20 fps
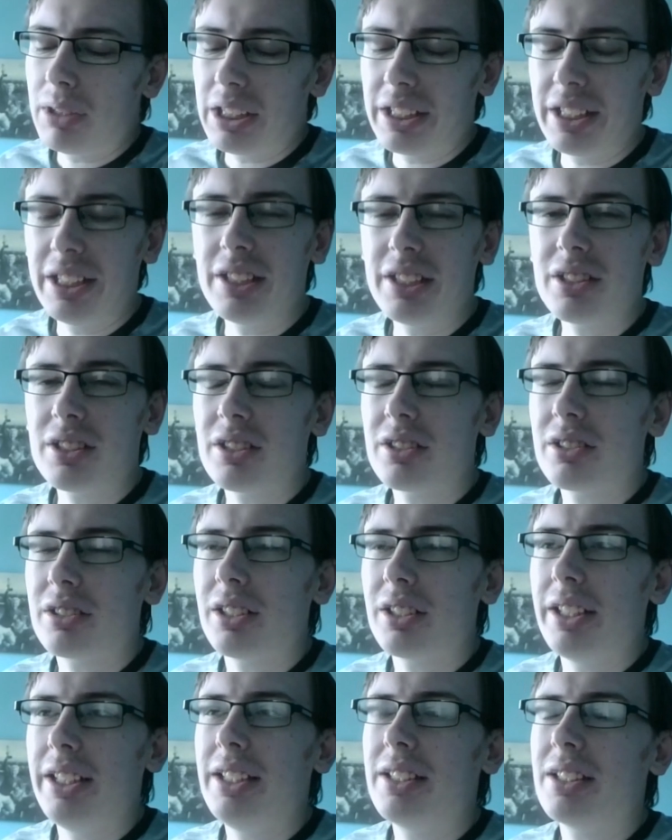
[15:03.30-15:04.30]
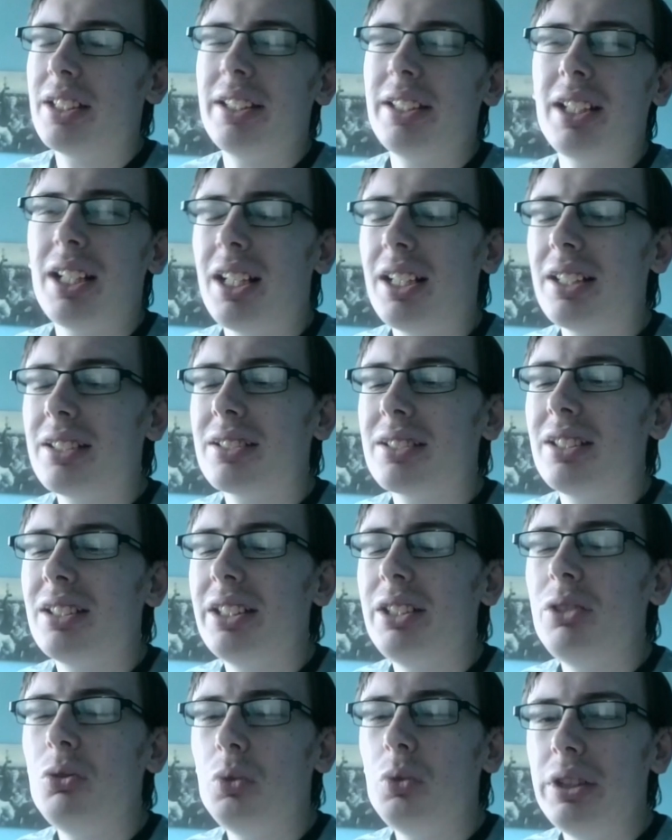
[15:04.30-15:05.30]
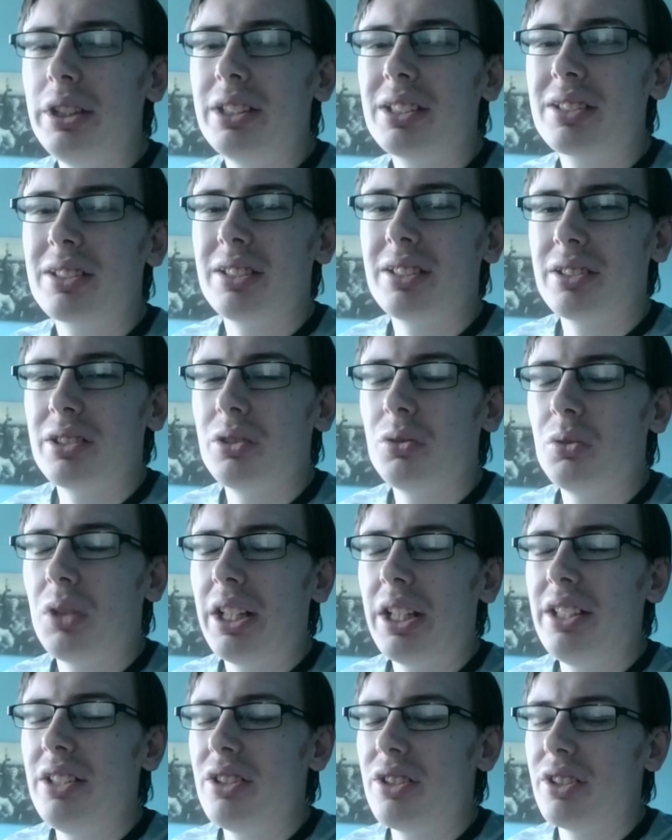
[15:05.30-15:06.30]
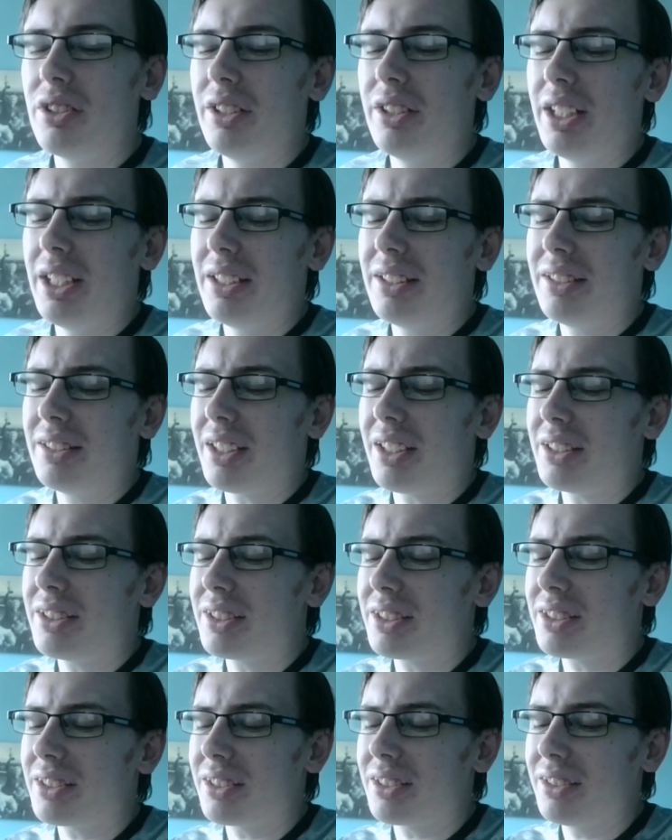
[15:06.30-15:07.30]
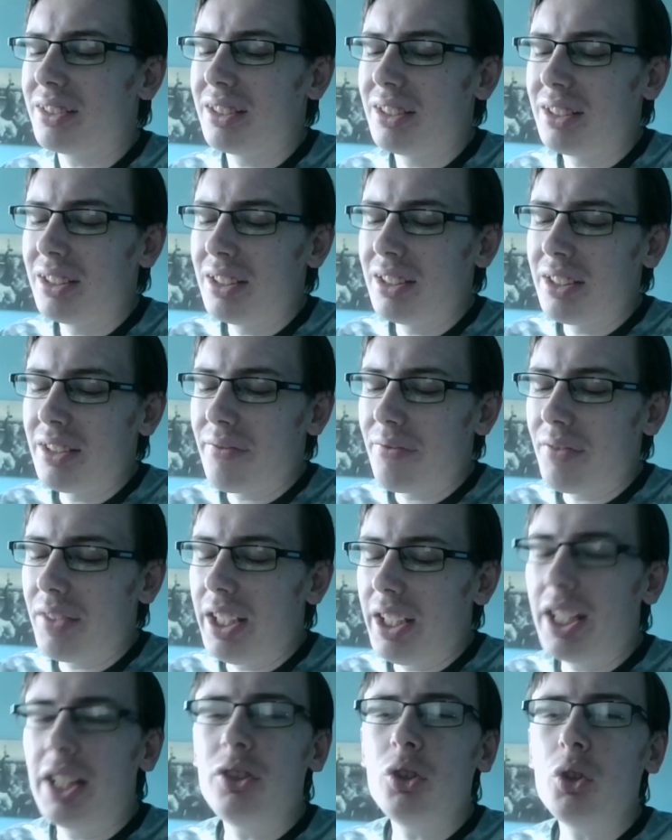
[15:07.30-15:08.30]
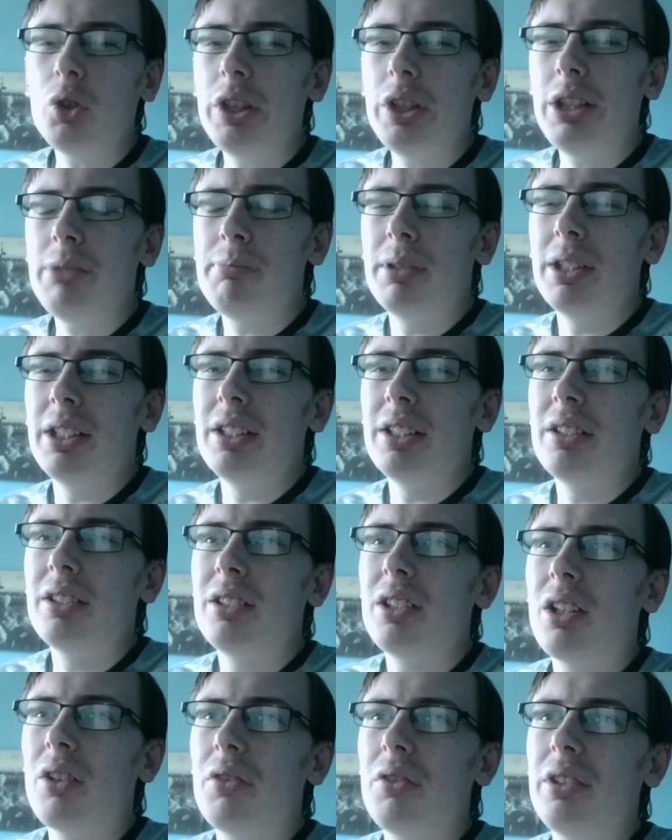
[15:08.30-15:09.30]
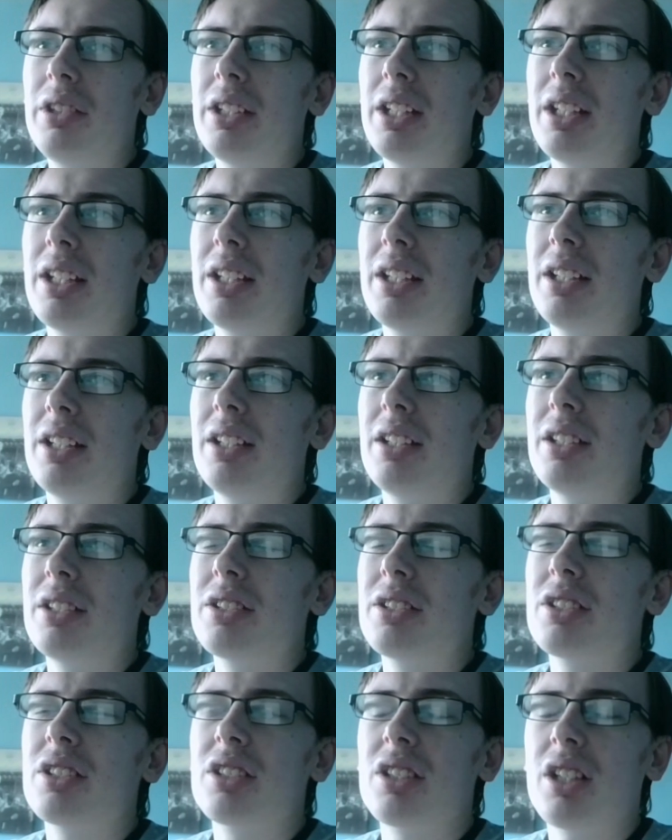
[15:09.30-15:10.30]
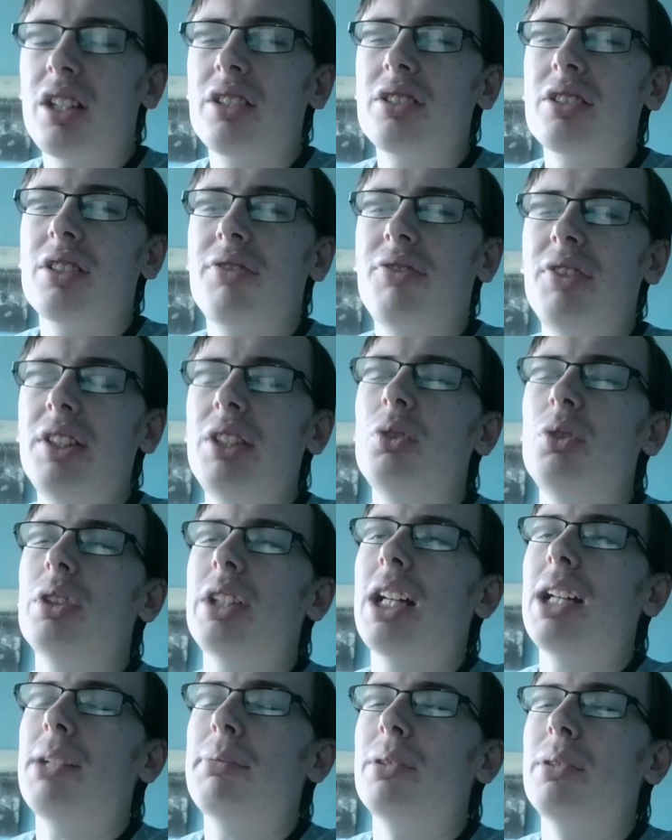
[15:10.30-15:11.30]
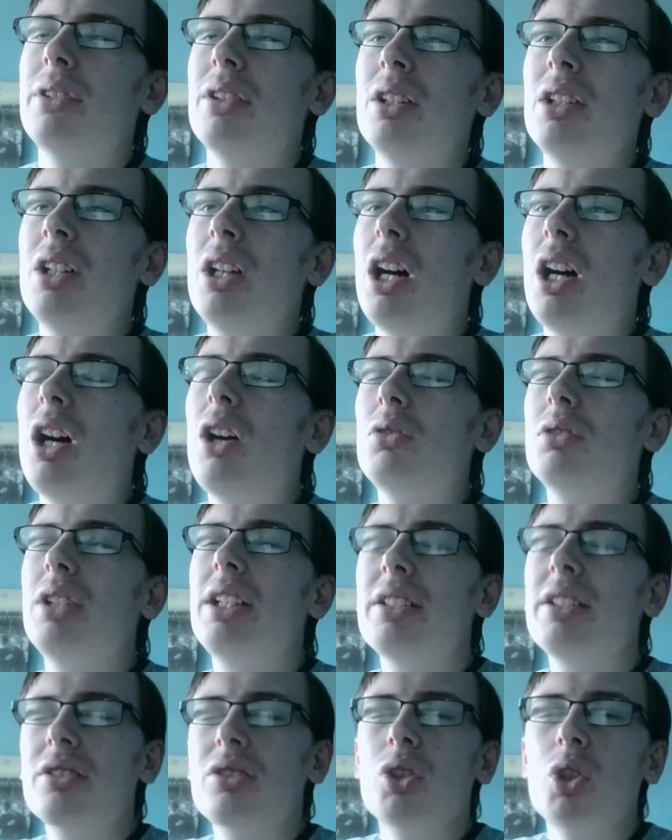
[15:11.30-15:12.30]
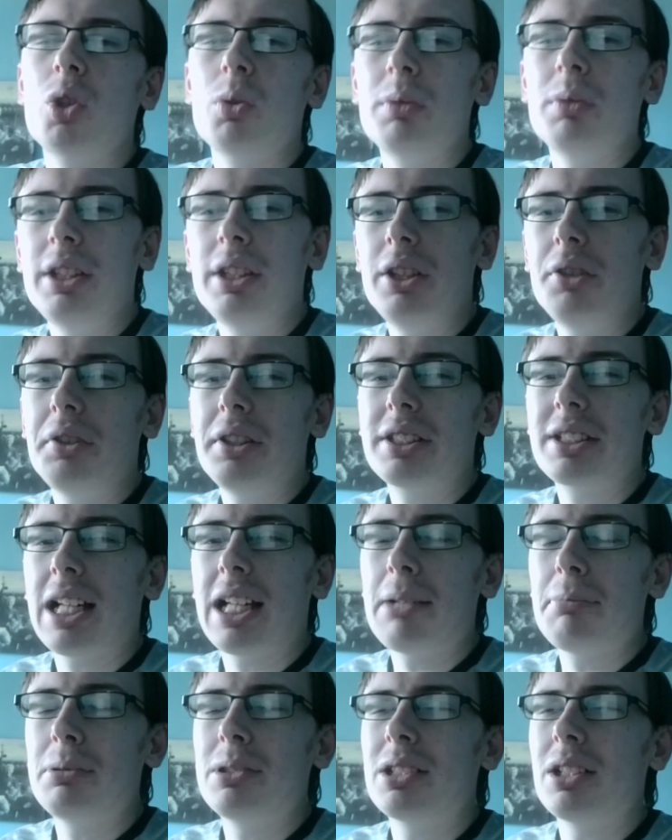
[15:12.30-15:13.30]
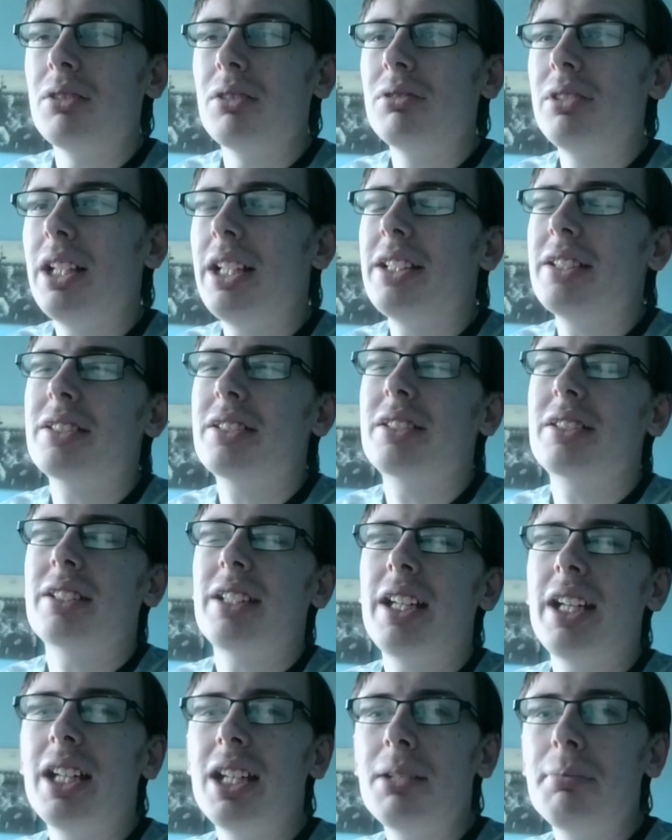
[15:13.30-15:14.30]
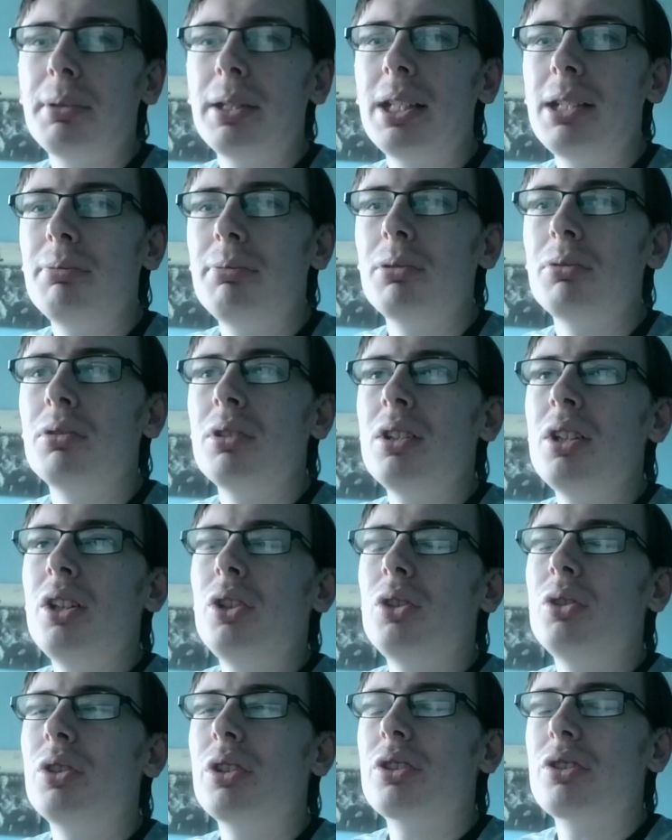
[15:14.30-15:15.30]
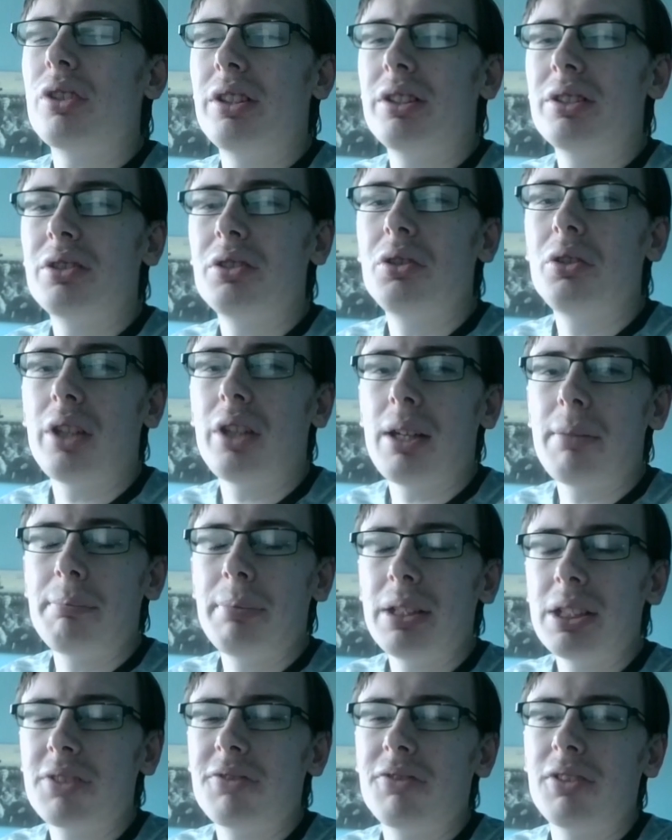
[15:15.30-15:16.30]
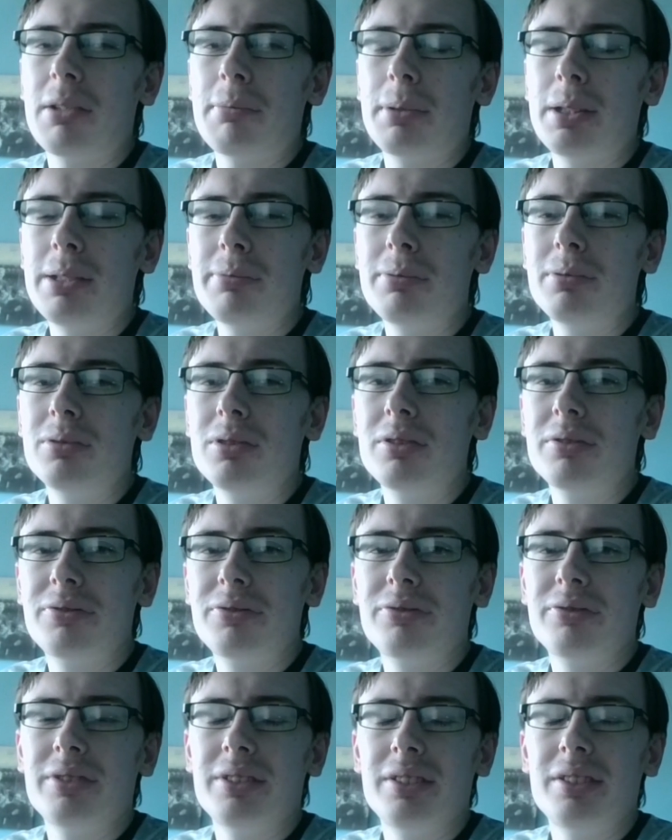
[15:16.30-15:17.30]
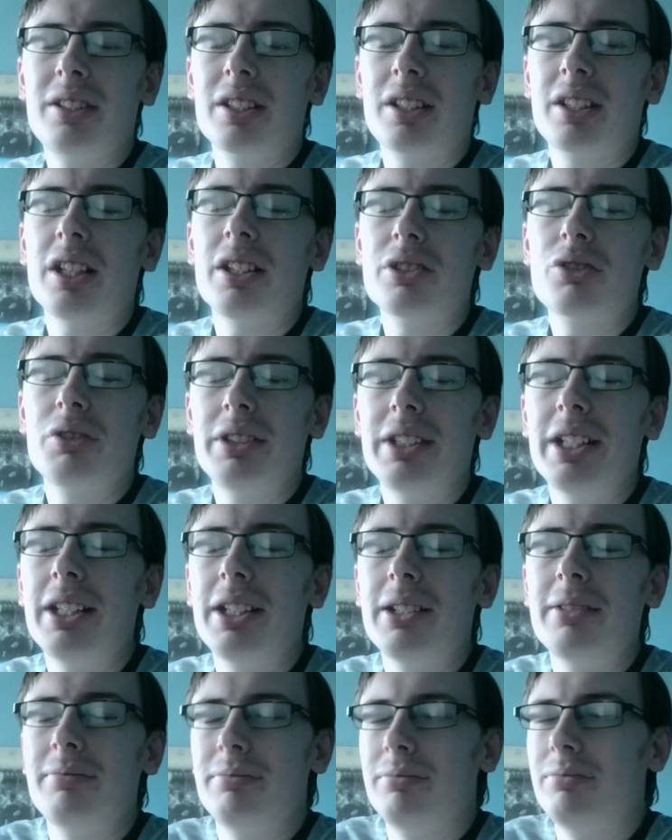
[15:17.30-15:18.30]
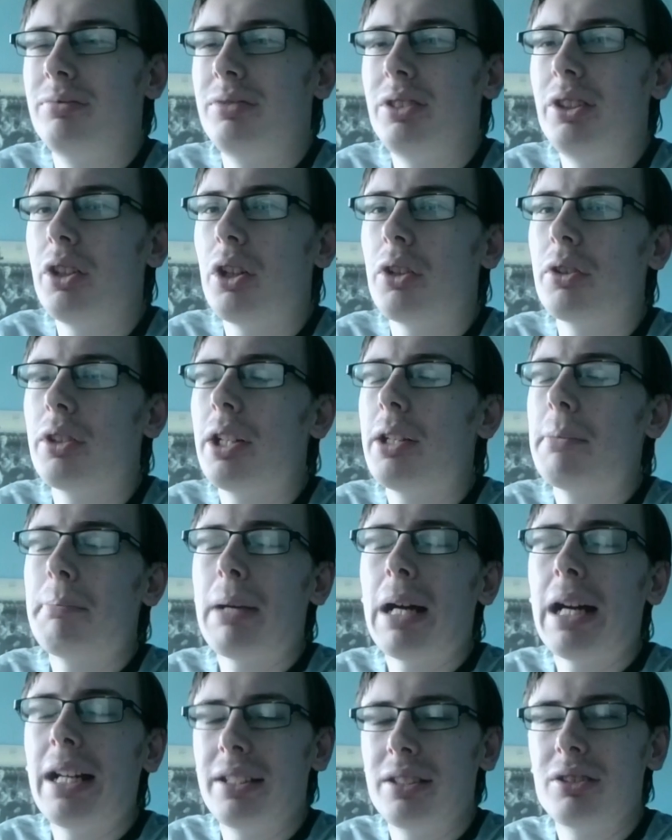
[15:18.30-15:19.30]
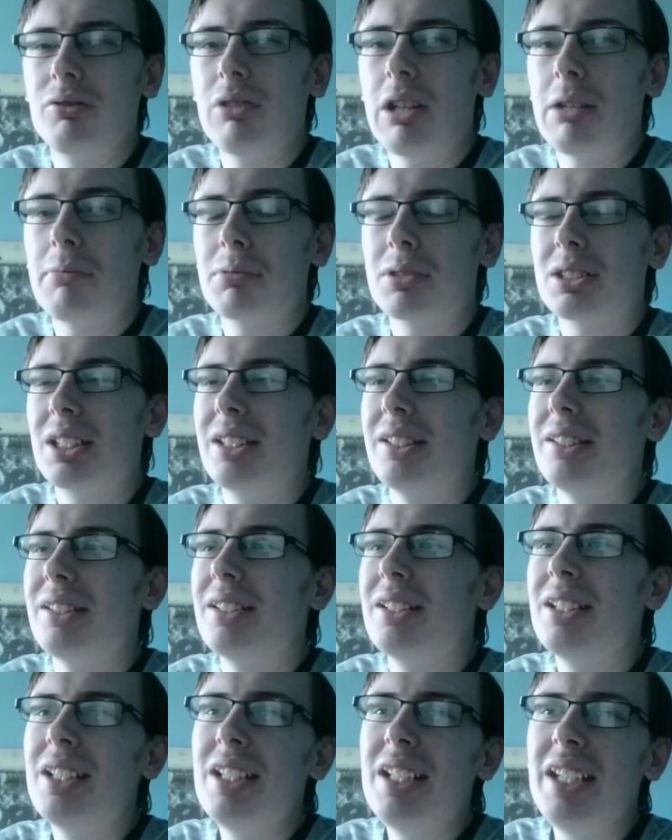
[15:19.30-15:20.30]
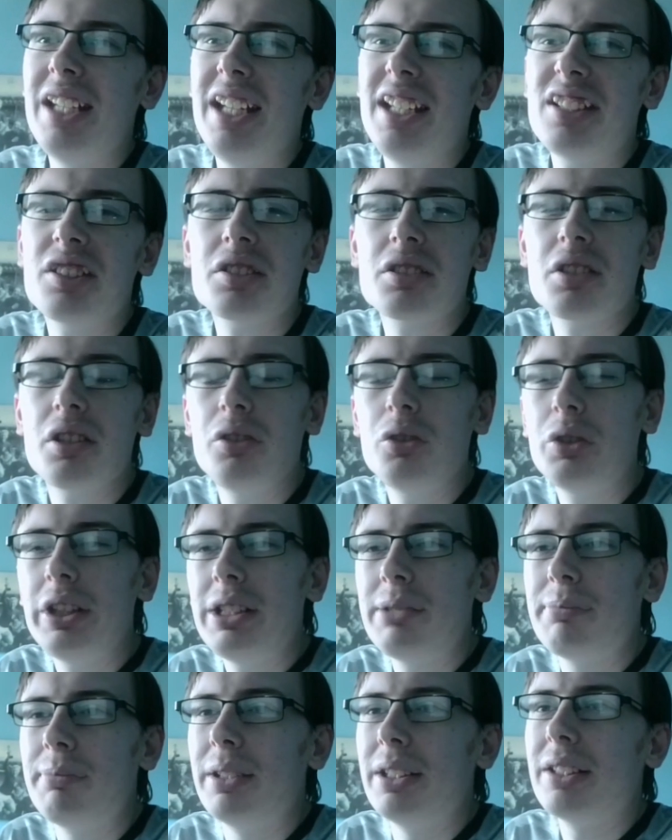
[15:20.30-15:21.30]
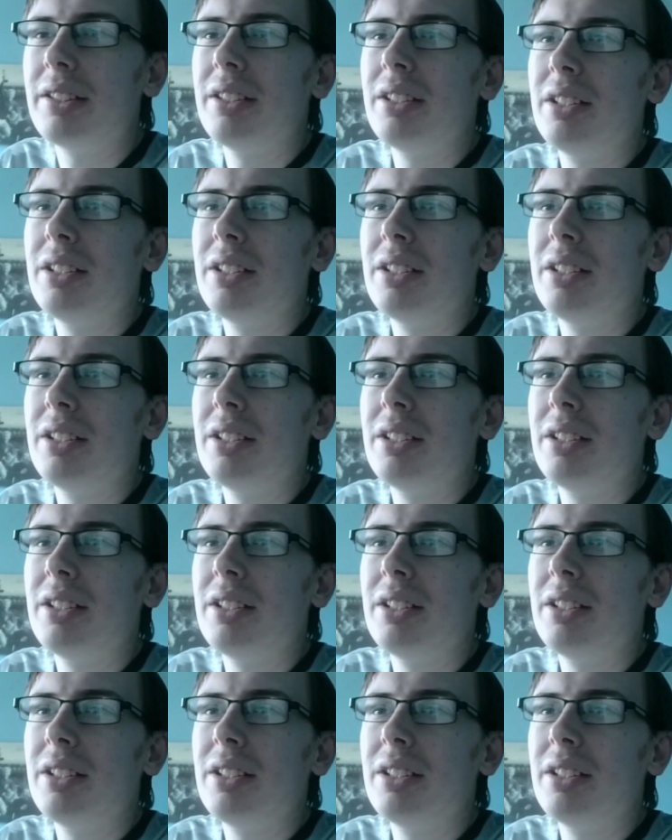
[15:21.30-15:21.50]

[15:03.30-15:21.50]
it's an utterly weird situation, and it annoyed me knowing that such a thing would happen. Oh, let's storm the US Capitol. Let's scare people who are trying to do their best for the people of the country they're paid to represent. It just annoyed me.